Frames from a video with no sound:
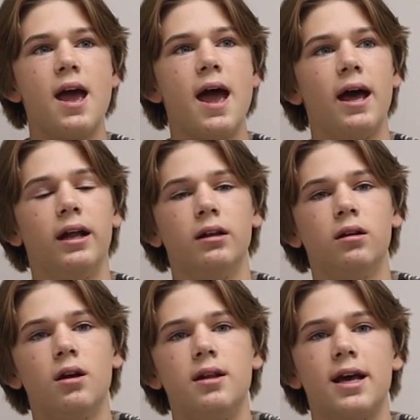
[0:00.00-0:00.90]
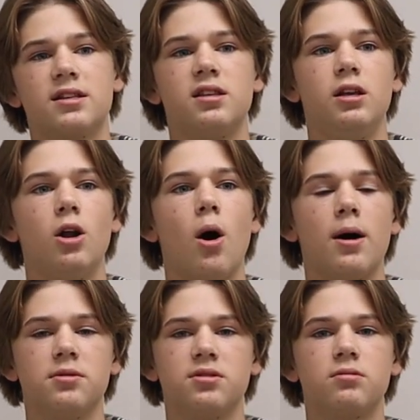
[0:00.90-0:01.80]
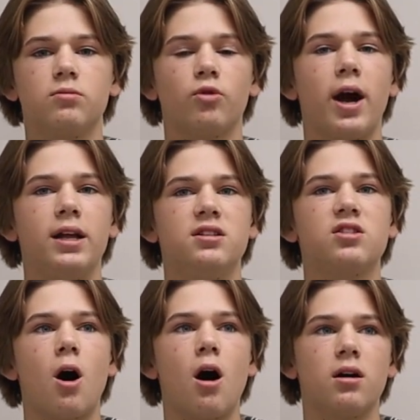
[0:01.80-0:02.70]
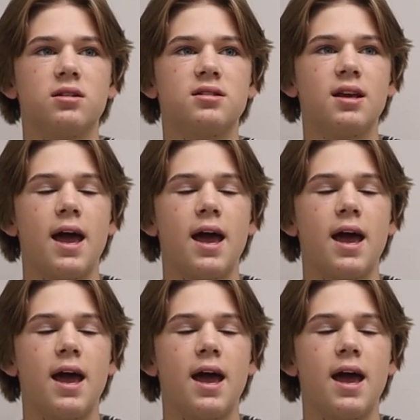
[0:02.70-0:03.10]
And next thing you know, I was writing songs.